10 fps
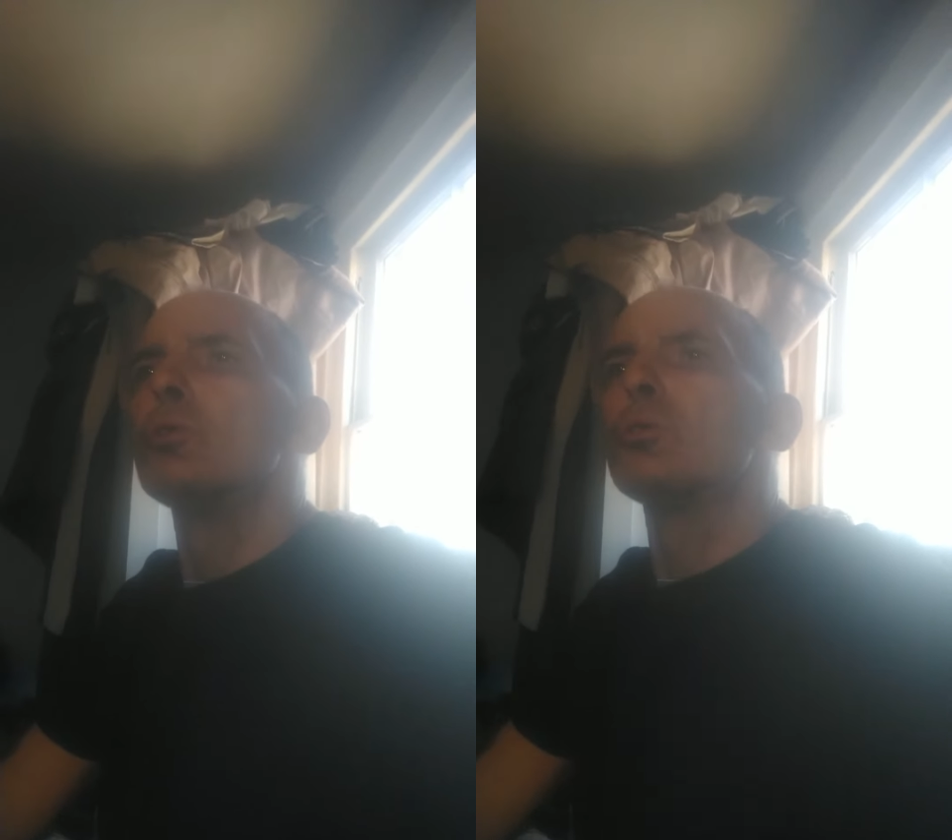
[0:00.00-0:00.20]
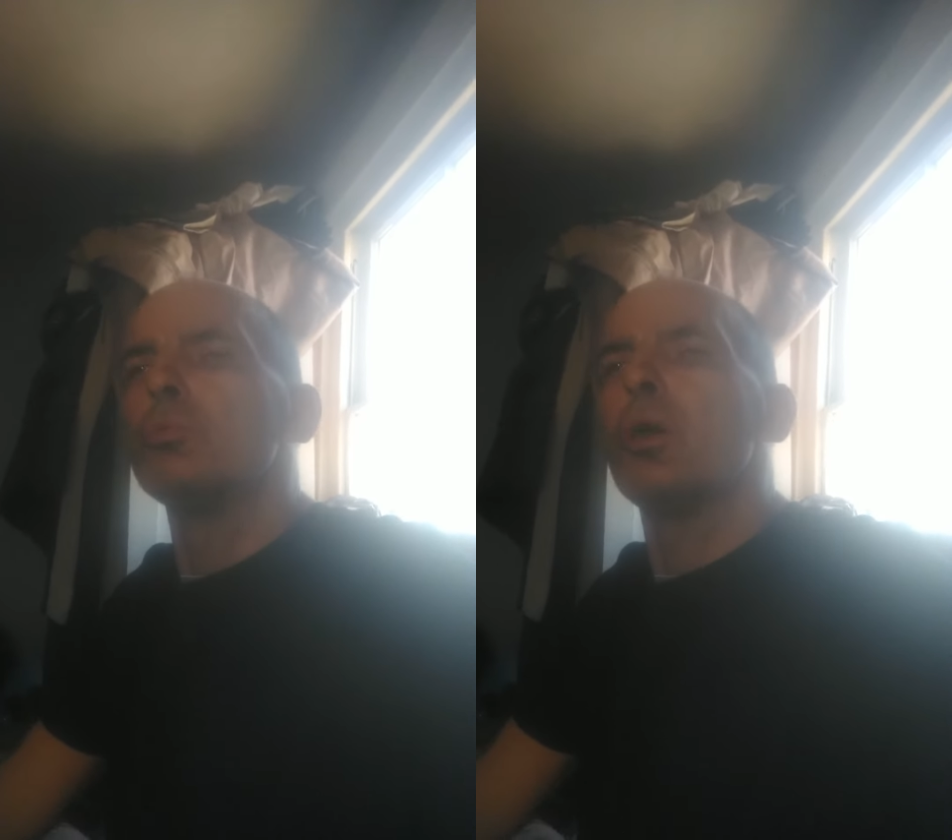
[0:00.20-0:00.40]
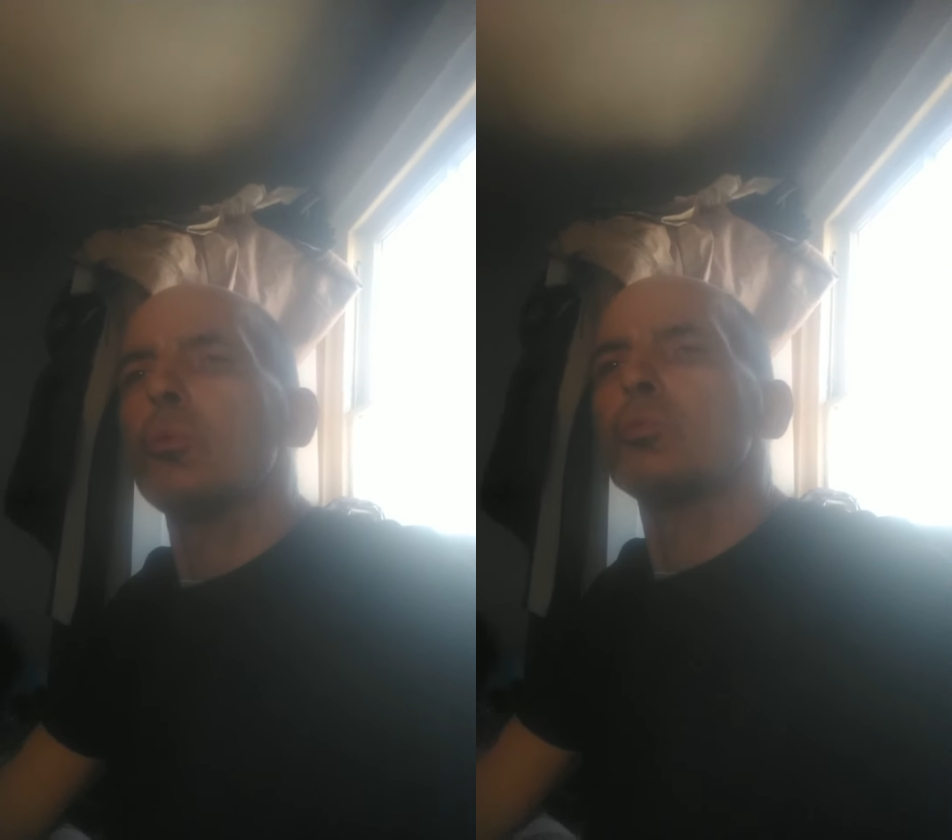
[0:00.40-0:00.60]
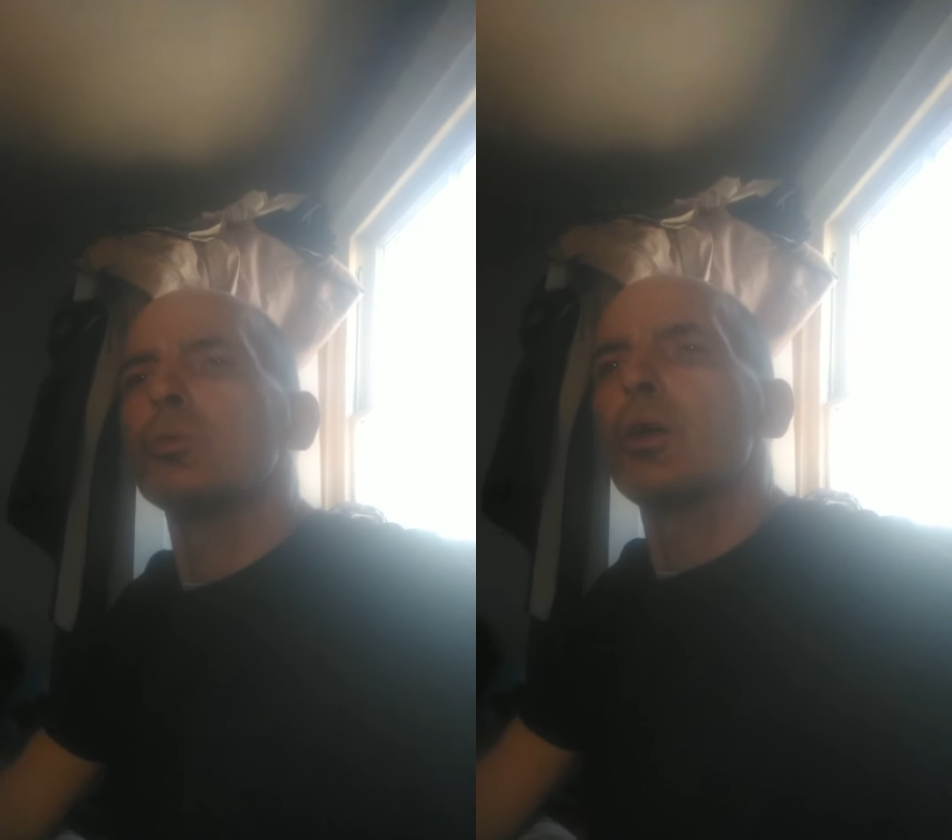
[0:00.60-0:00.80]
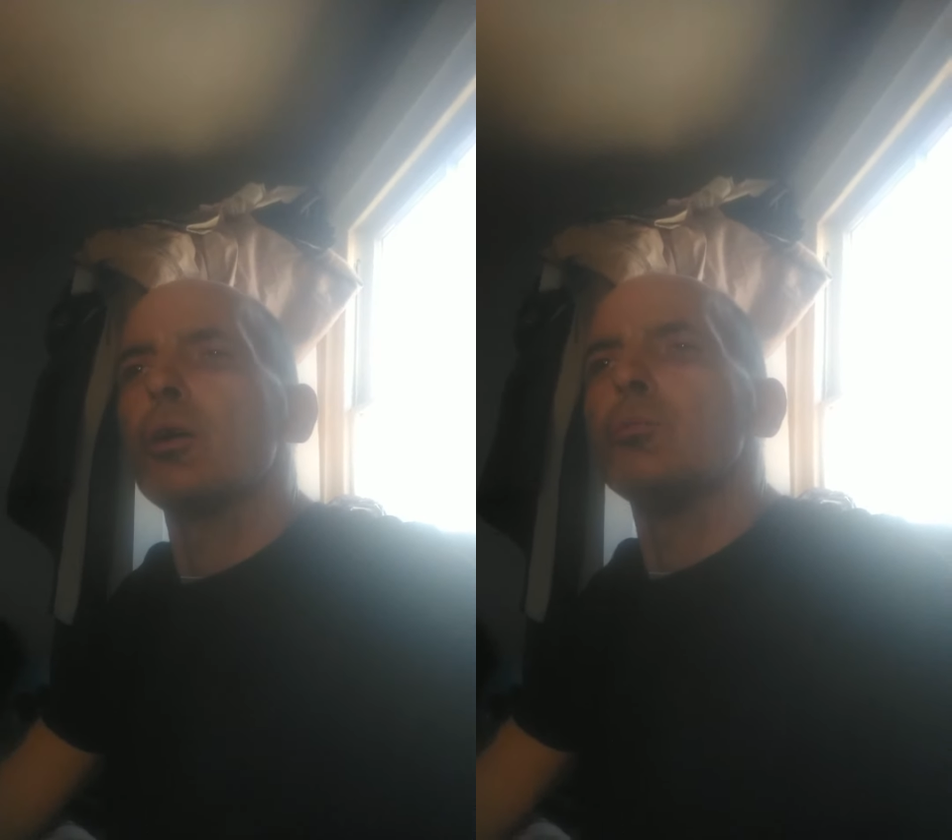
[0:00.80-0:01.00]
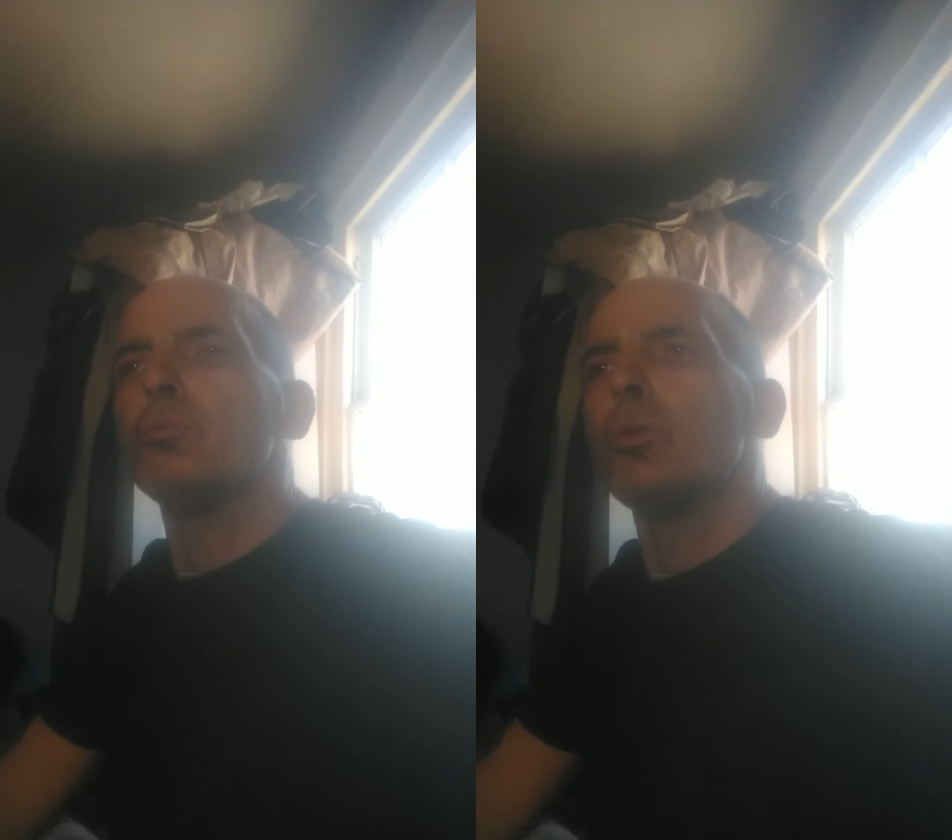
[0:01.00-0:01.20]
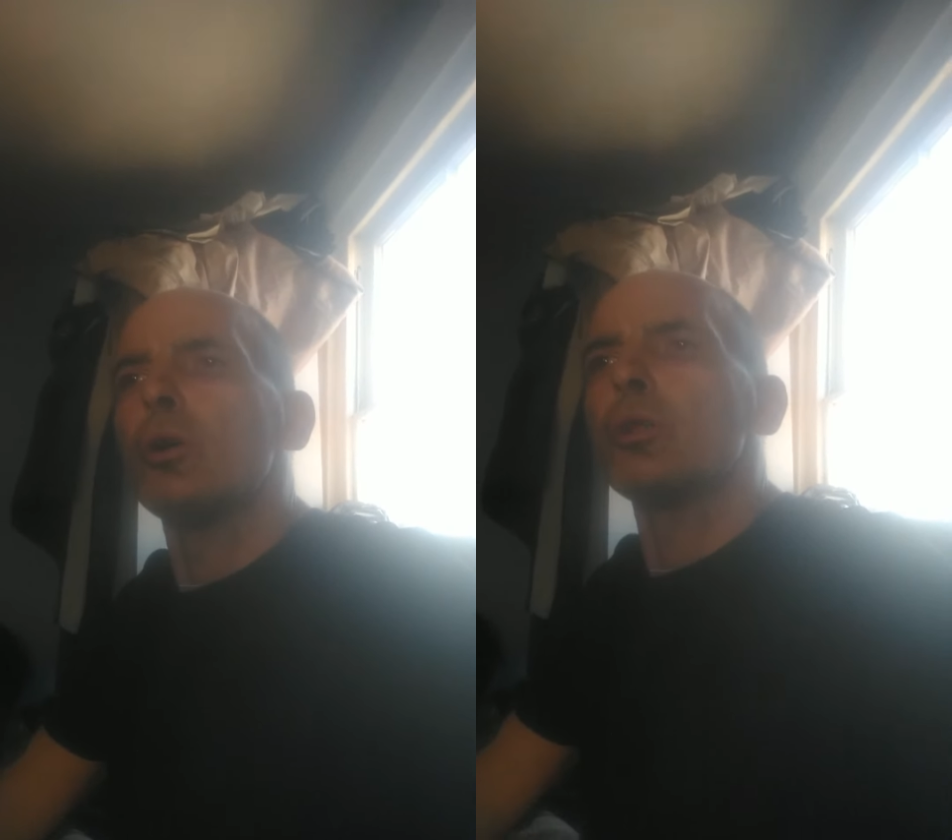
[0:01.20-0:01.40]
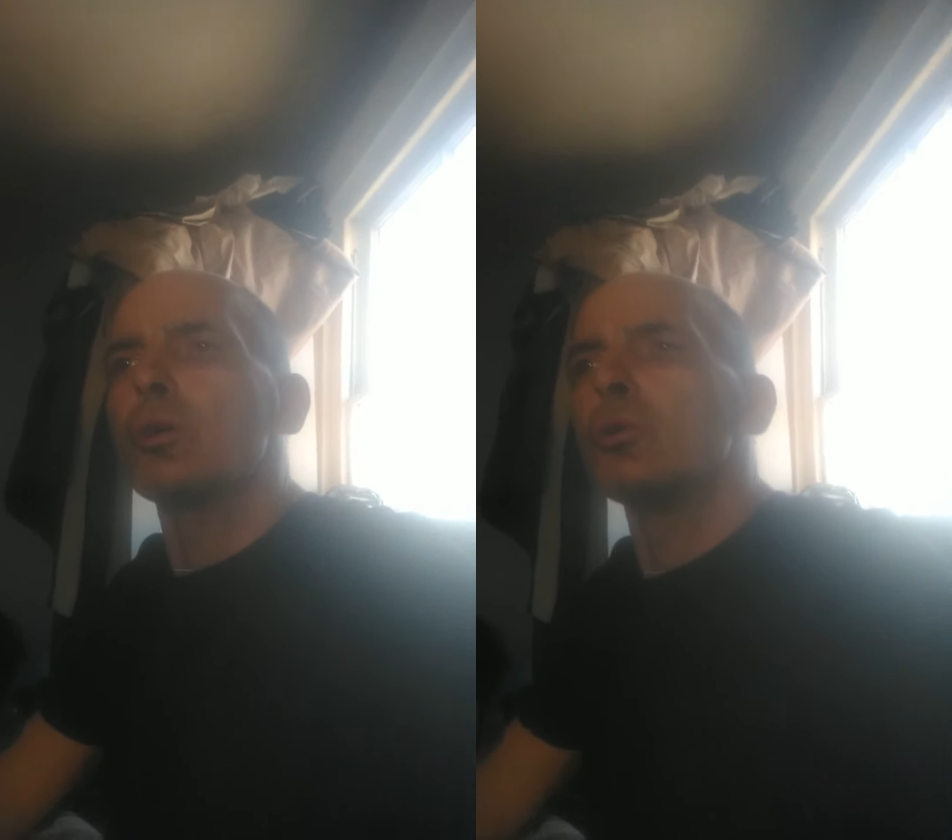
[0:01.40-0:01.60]
to be able to go and
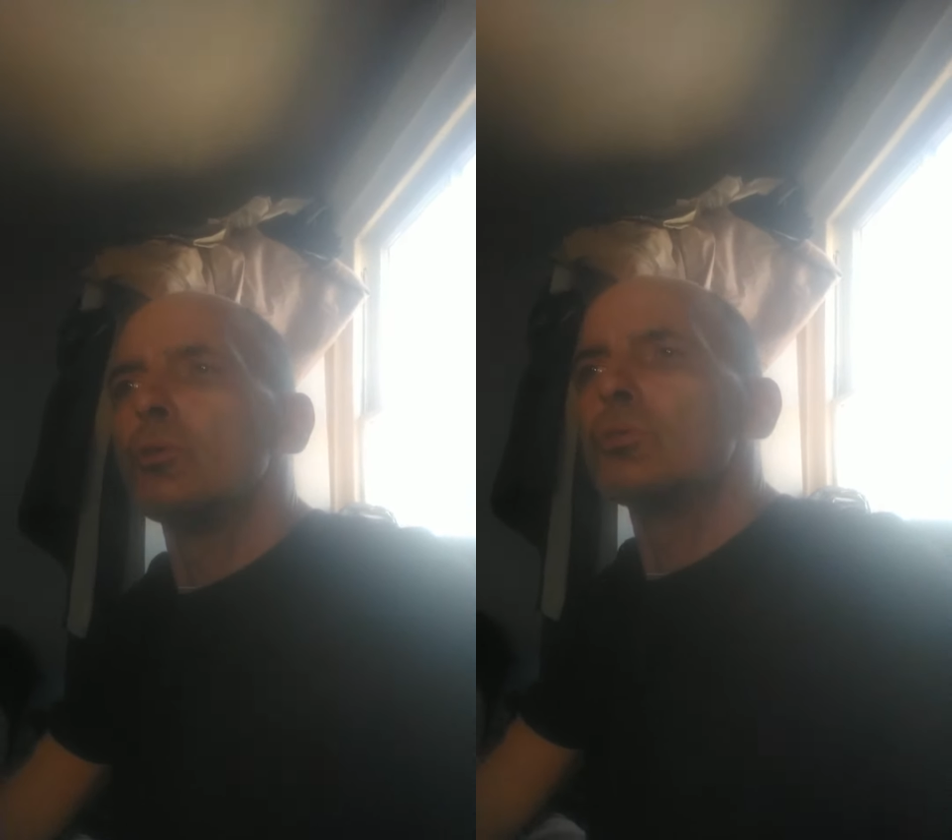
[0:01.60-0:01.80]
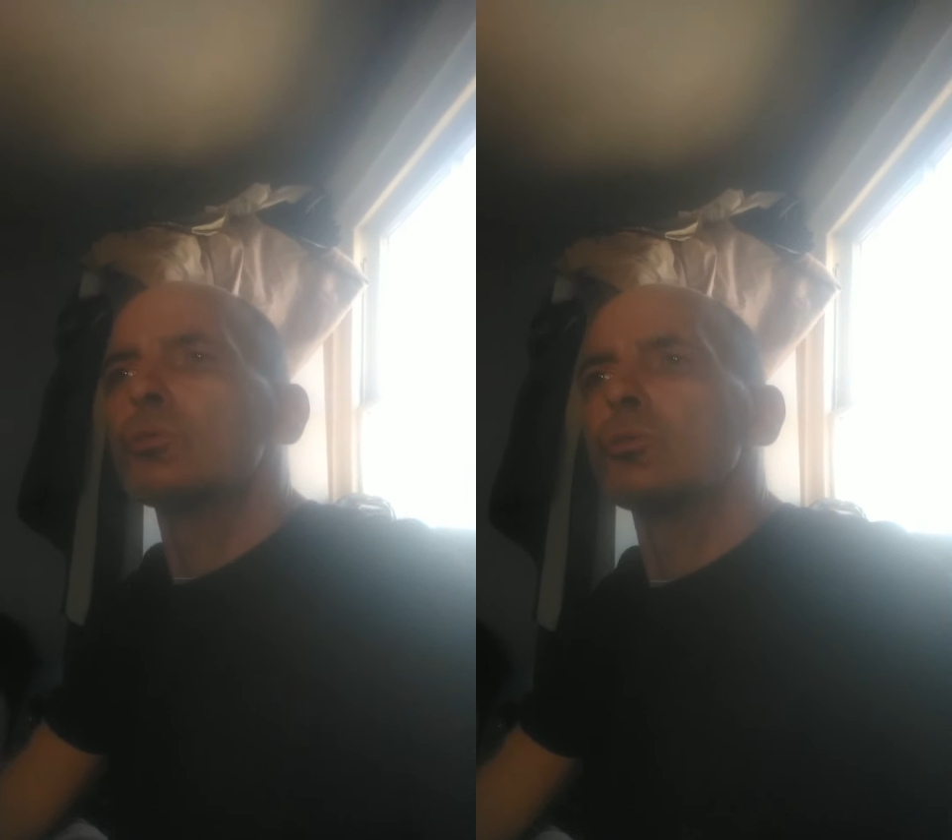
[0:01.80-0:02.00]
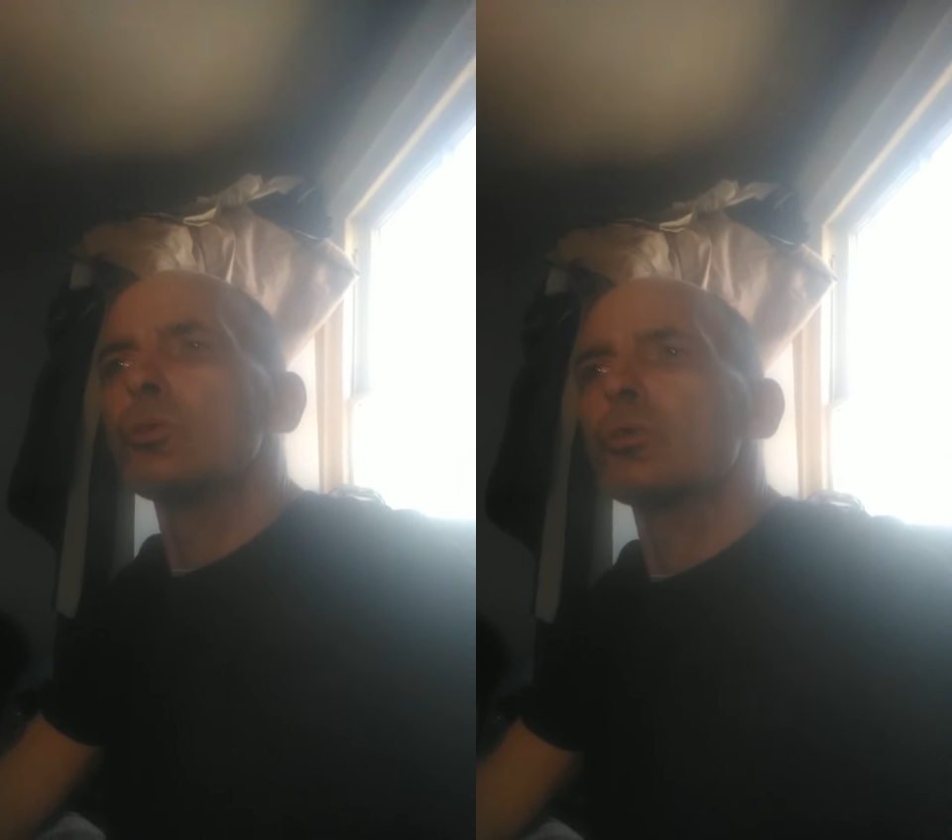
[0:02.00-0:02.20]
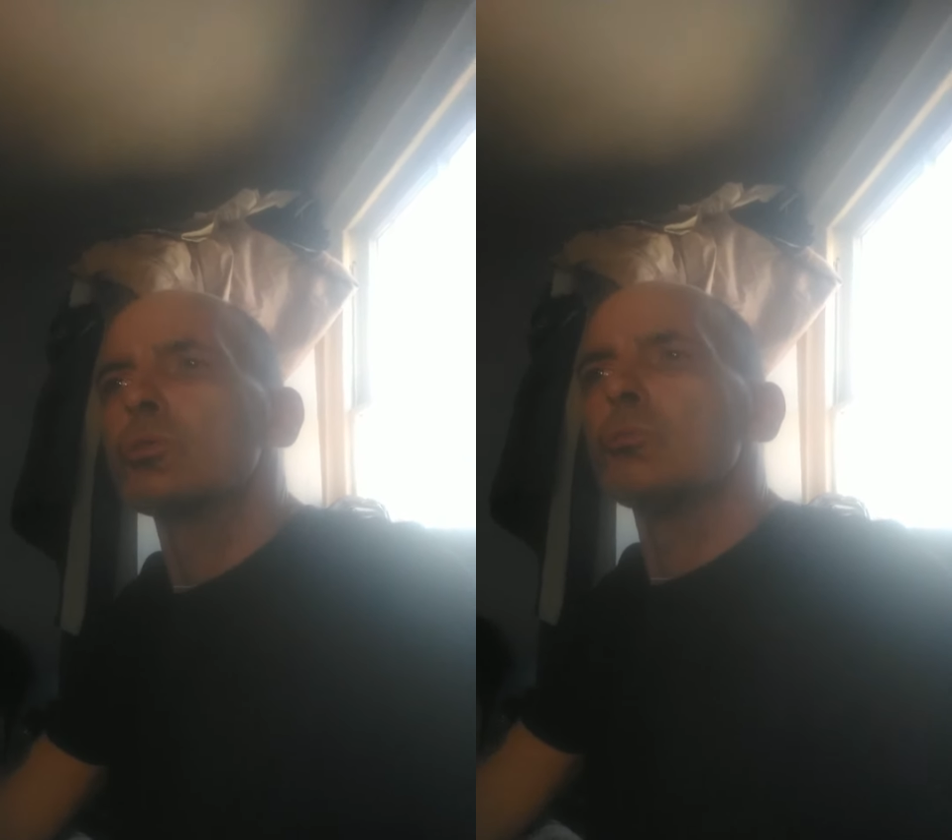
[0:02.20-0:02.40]
buy the goods because that's